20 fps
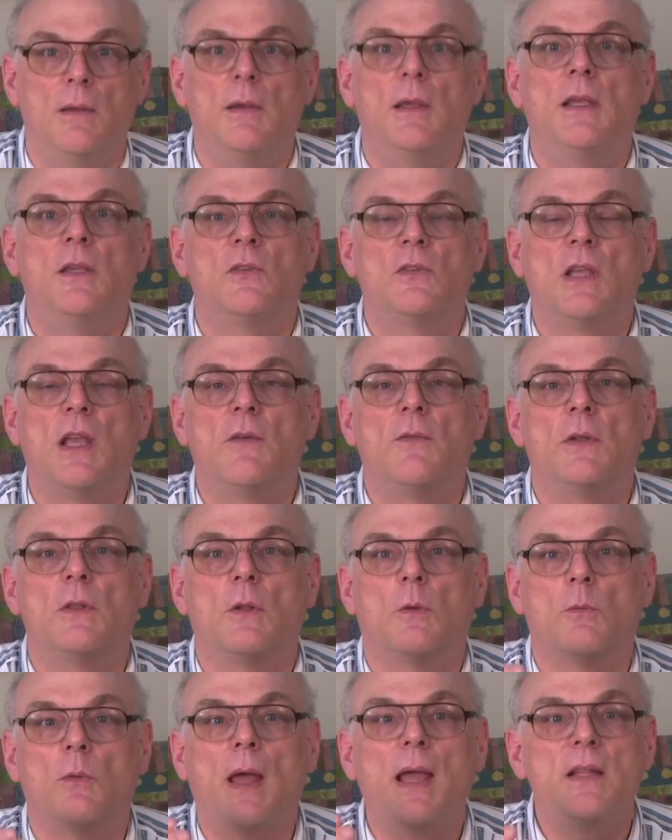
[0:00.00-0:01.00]
is given
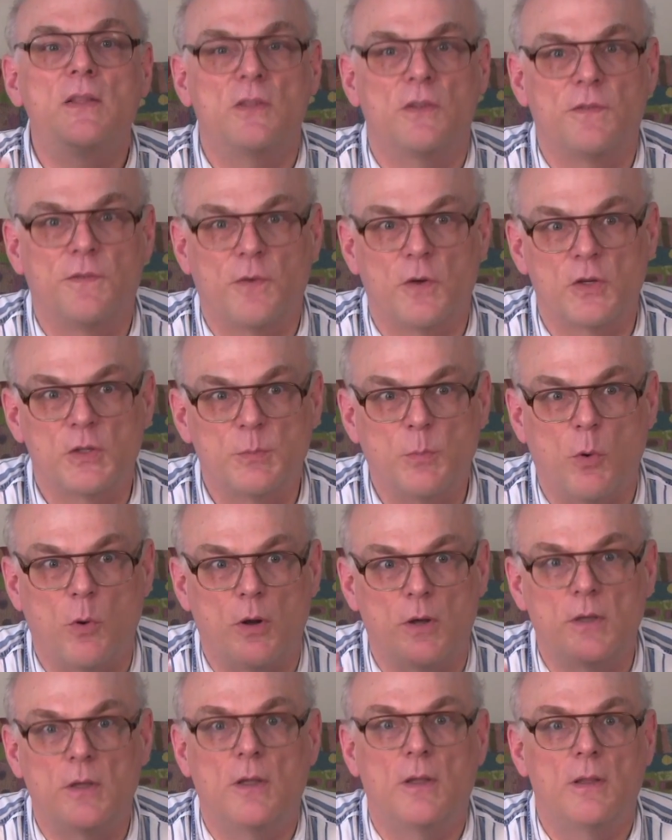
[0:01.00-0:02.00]
the rights of
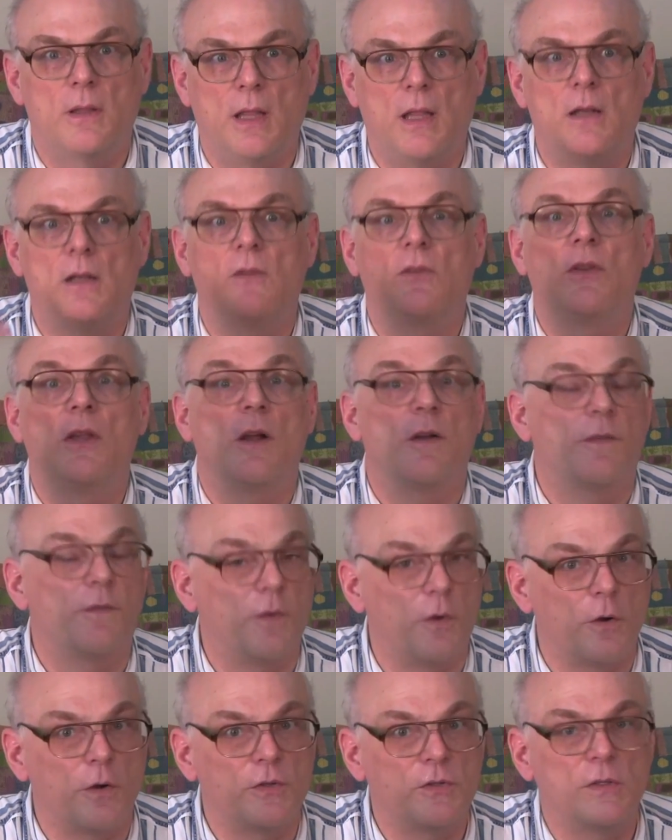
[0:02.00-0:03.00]
firstborn, that is, they're
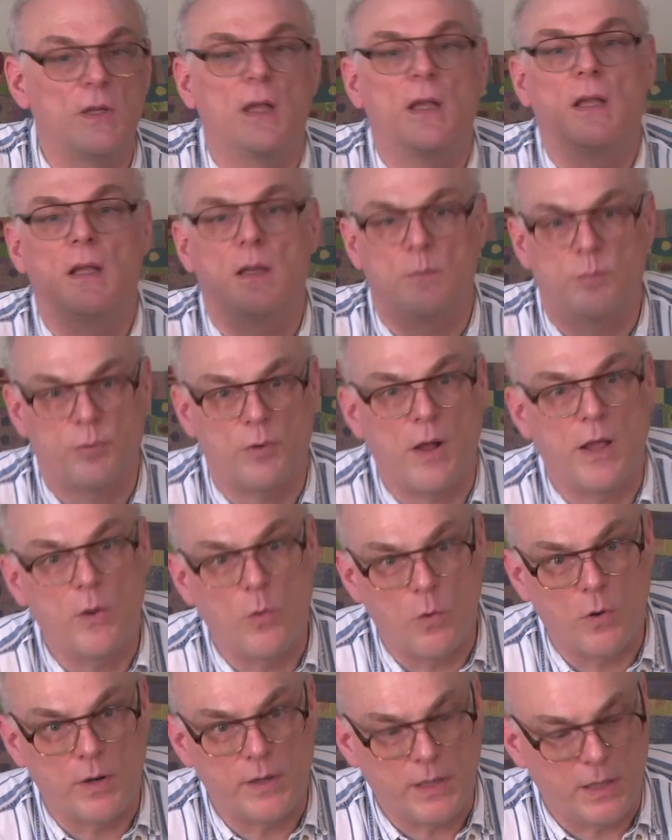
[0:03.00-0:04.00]
first in
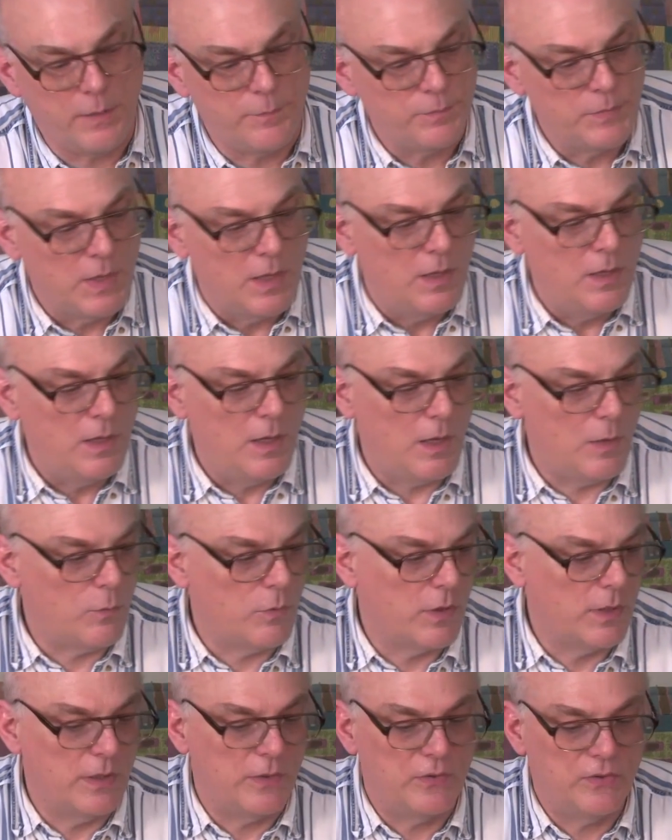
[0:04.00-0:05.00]
priority. And
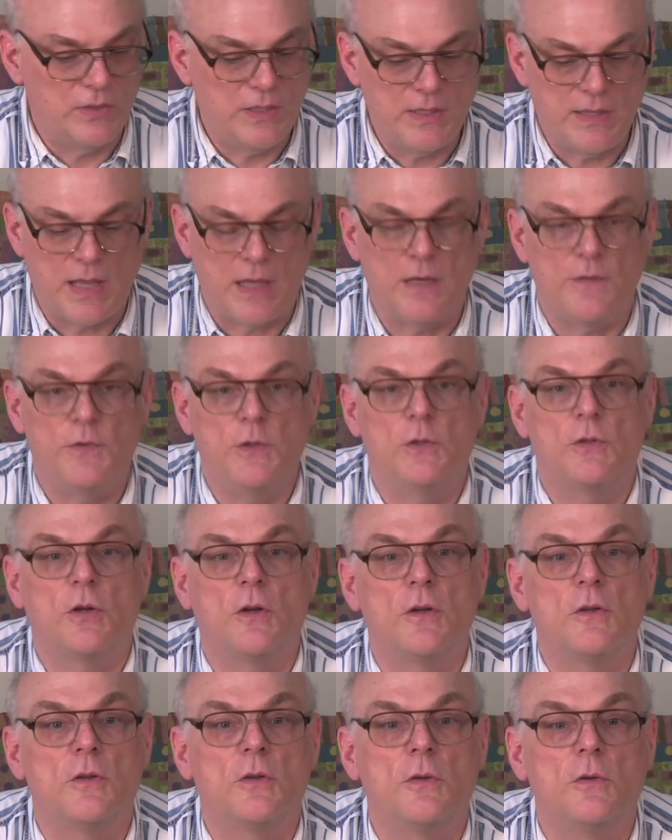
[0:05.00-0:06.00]
we're going to see that if you
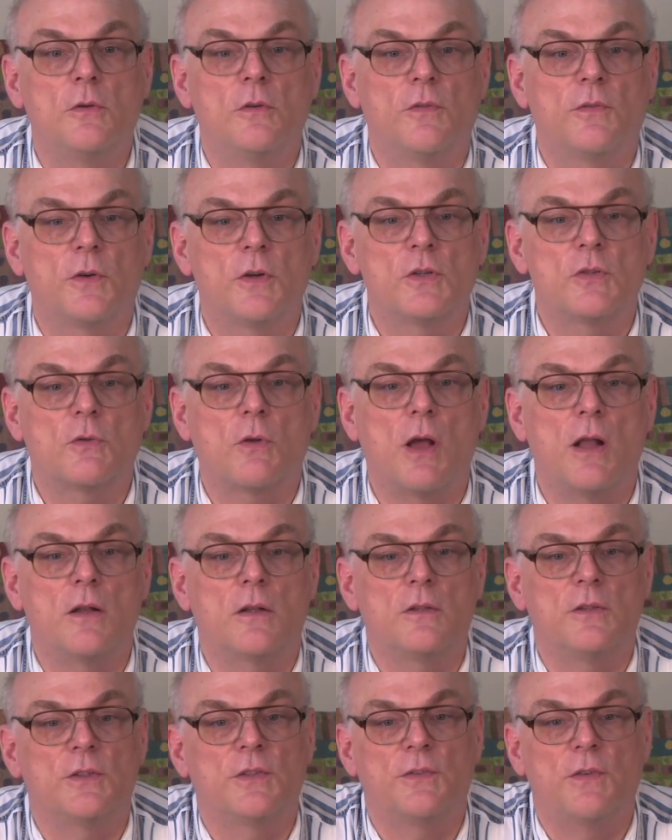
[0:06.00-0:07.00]
turn to 1
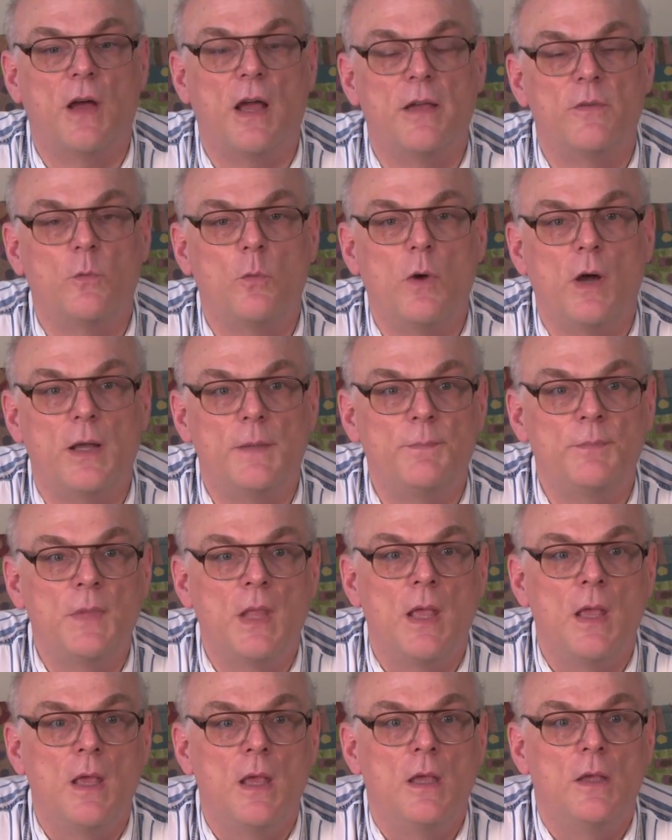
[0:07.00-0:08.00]
Chronicles 5:1,
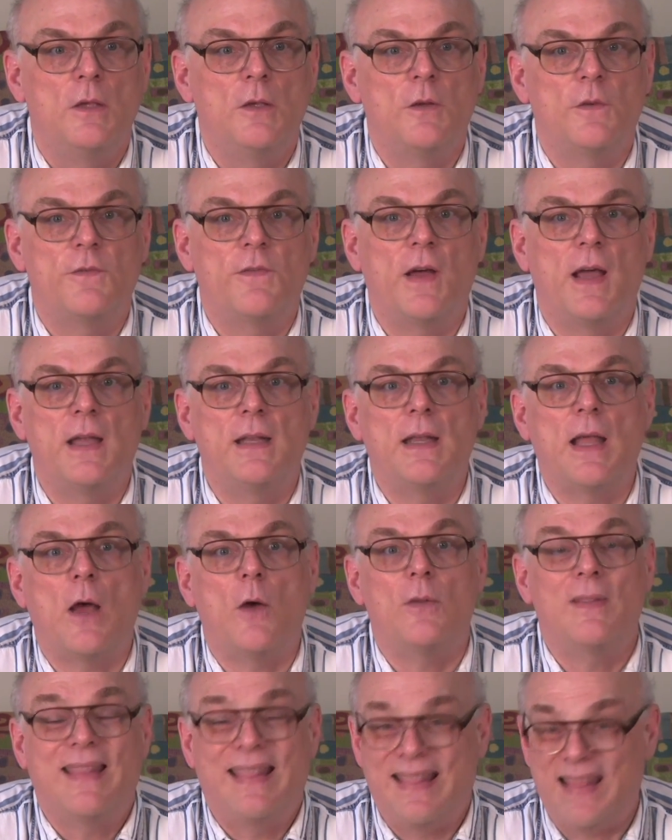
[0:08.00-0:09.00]
you'll find
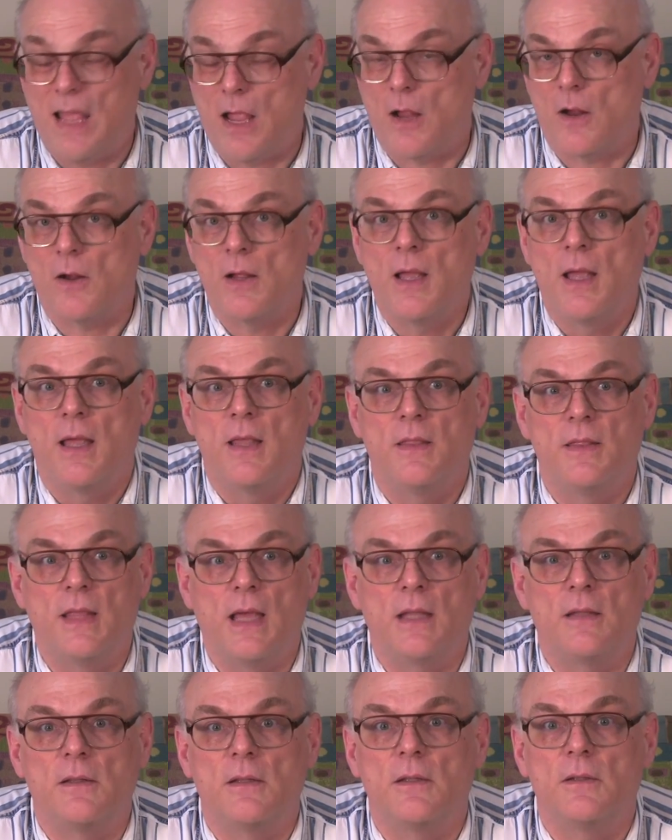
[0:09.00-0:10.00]
out there
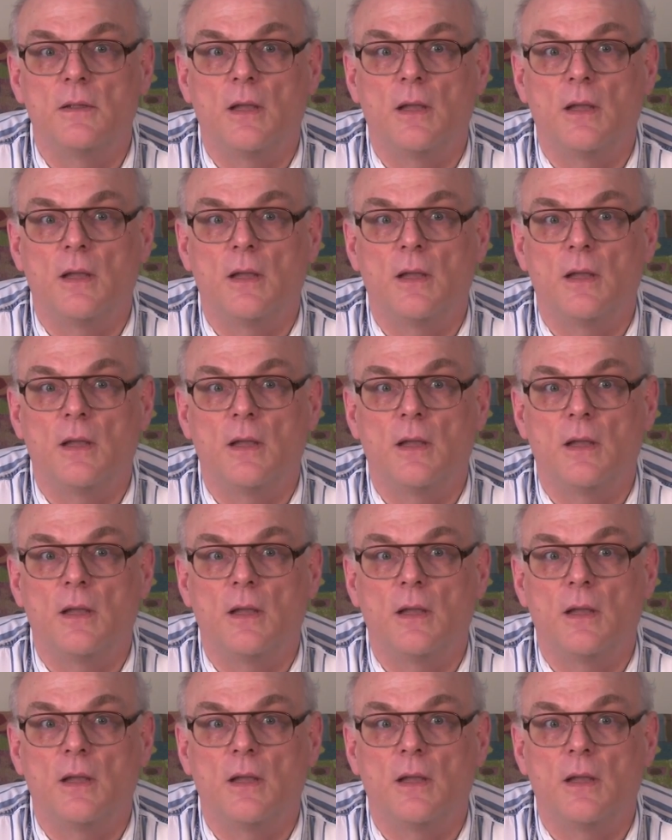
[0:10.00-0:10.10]
that